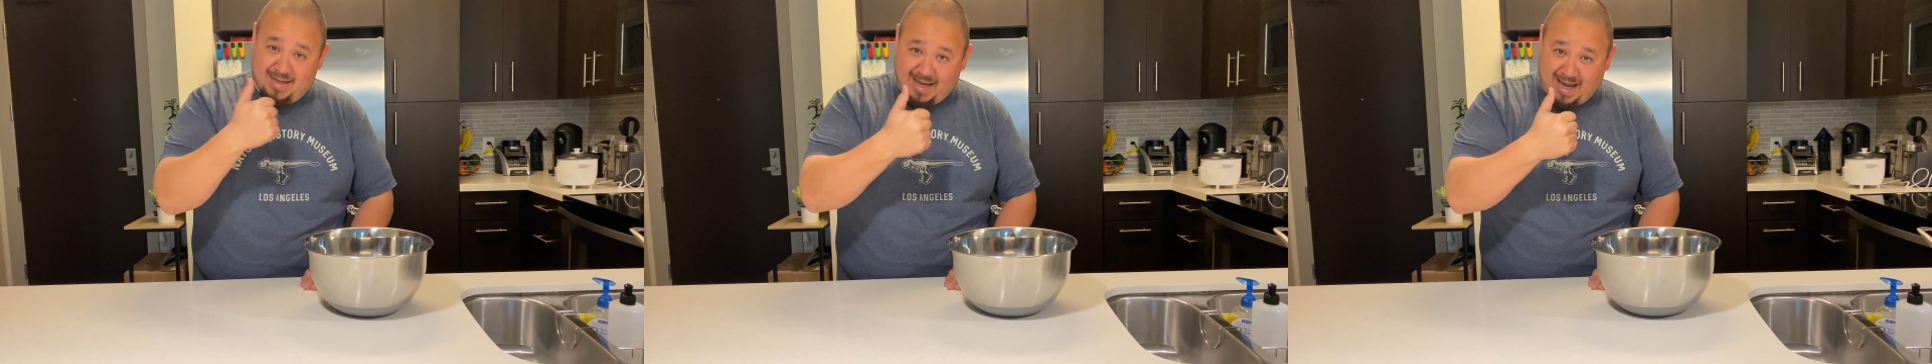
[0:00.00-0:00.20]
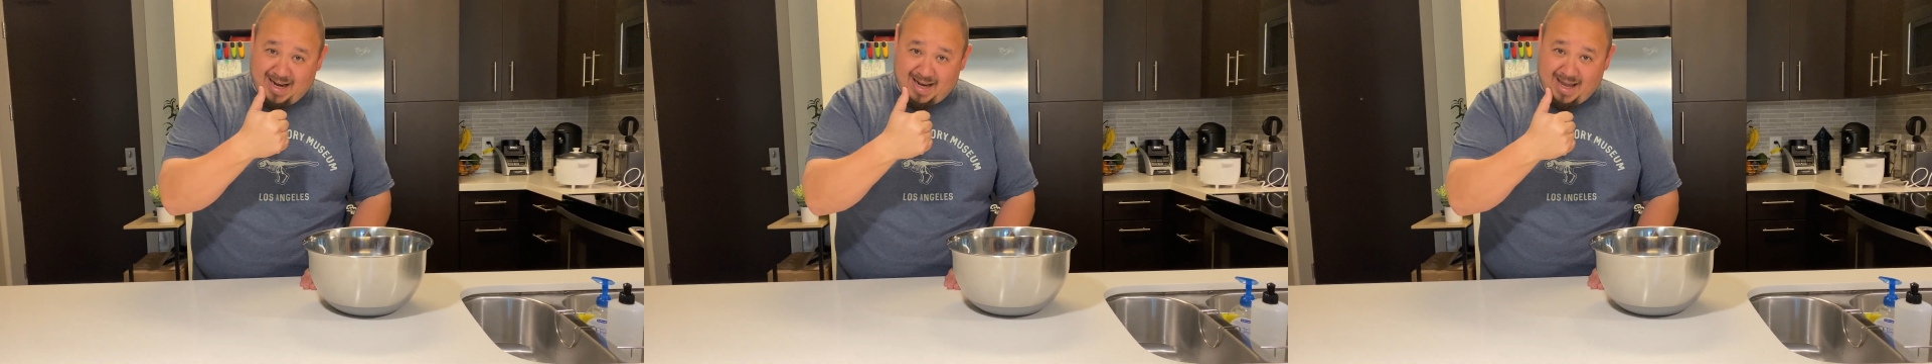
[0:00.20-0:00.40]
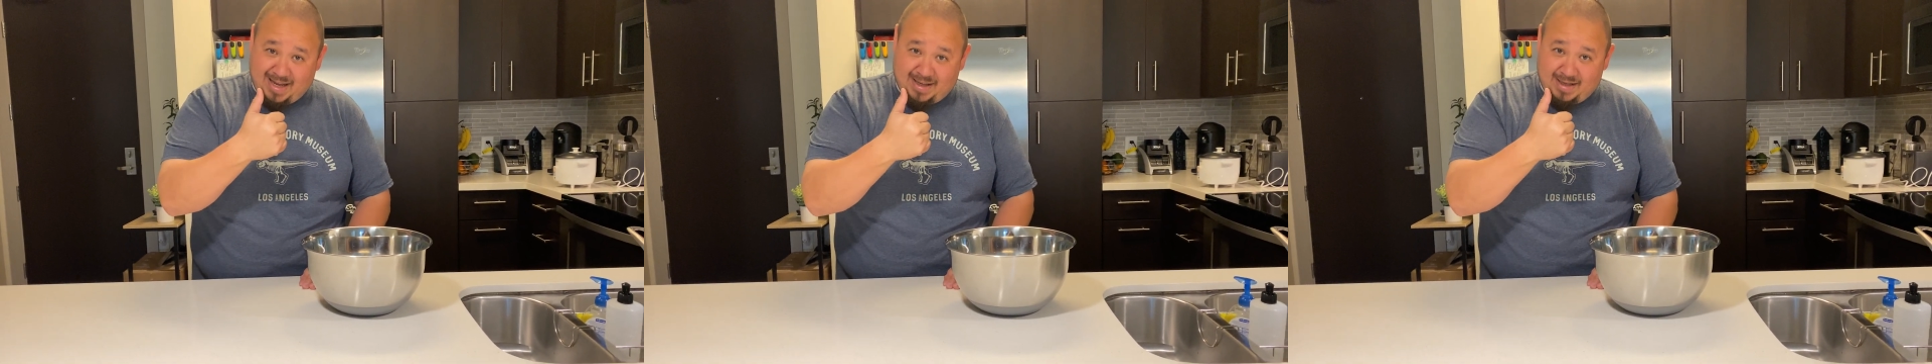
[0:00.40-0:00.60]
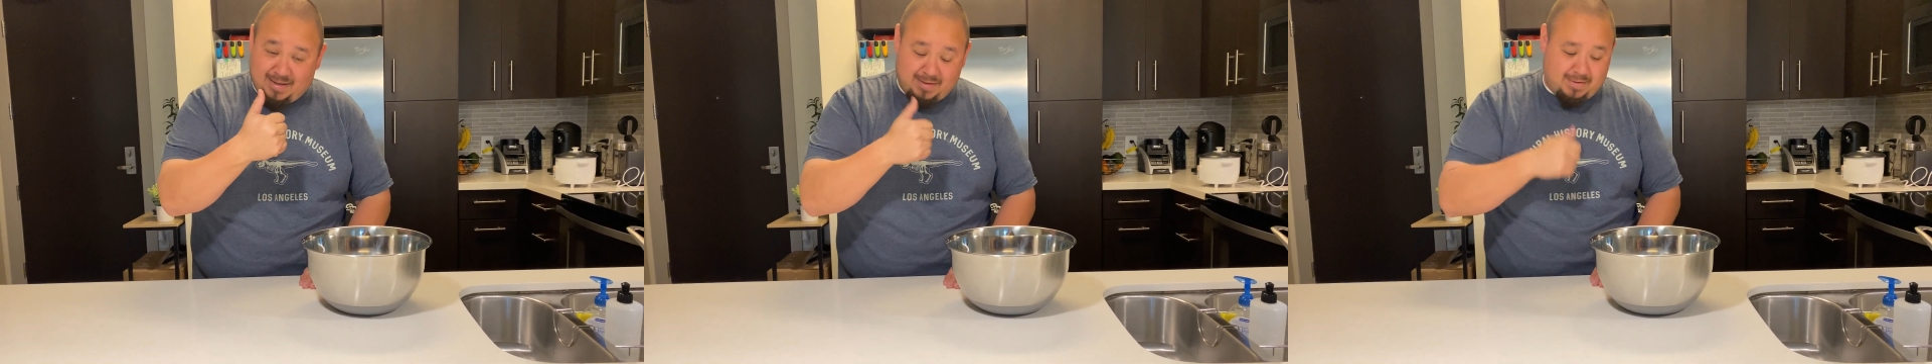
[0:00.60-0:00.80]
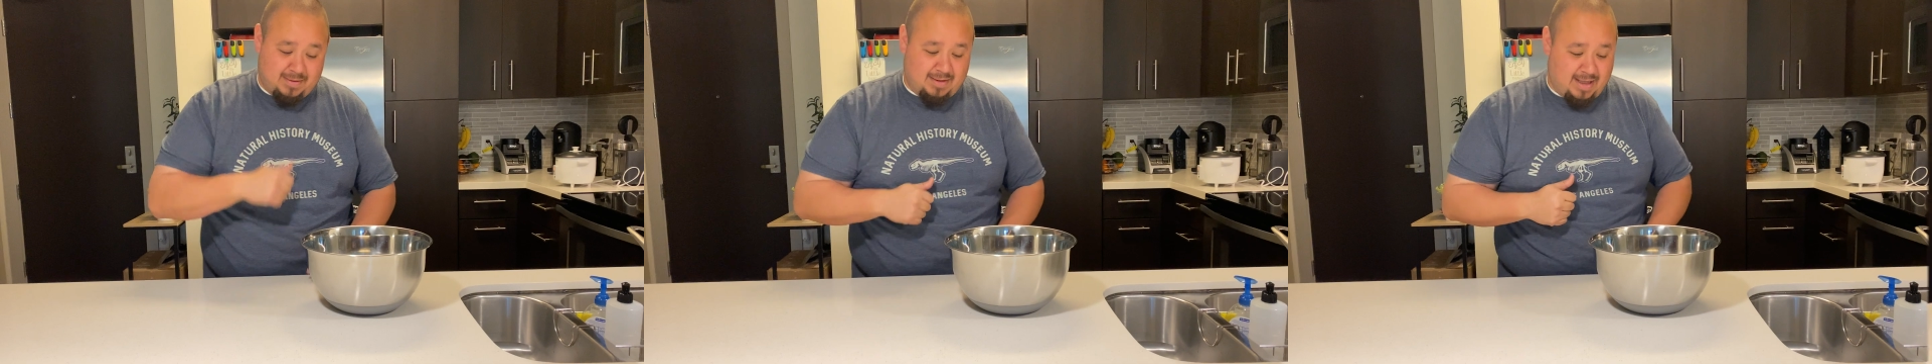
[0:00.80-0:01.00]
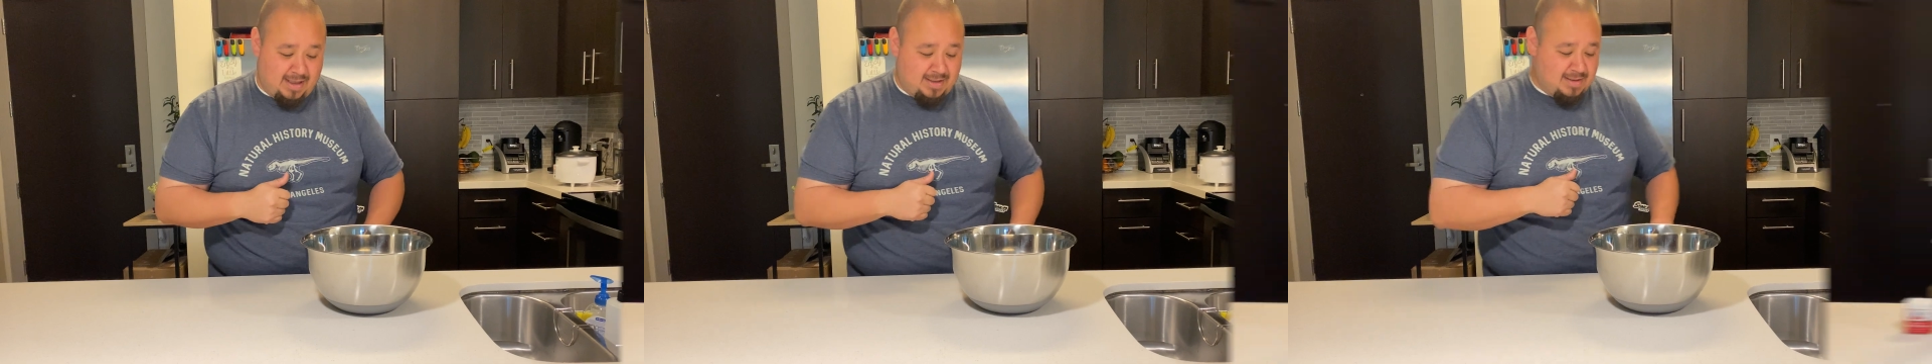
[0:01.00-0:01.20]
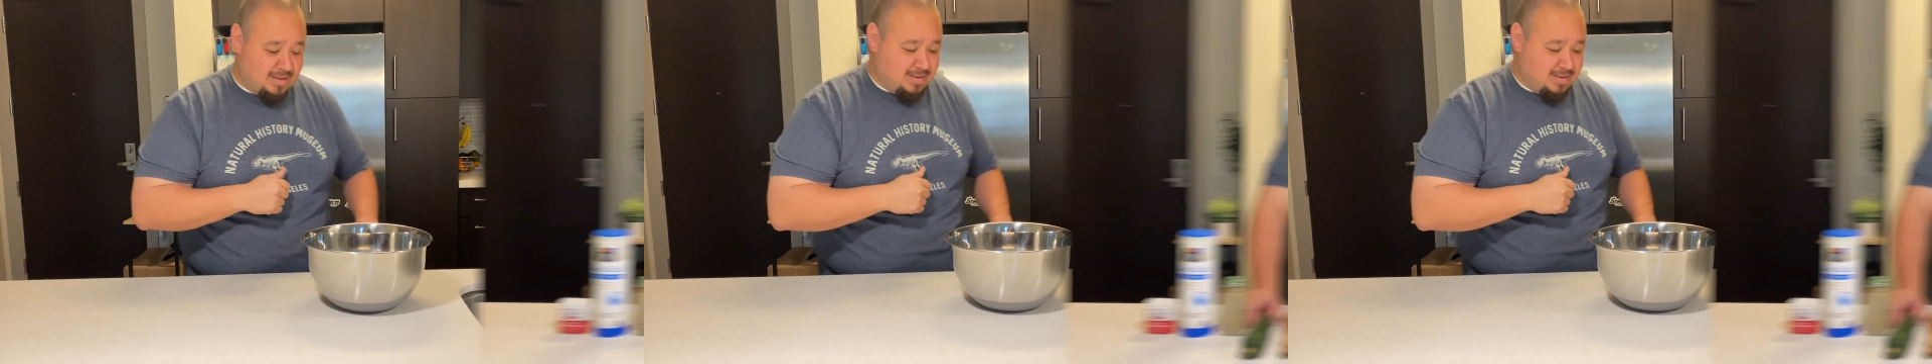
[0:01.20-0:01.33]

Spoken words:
and like it. Thanks.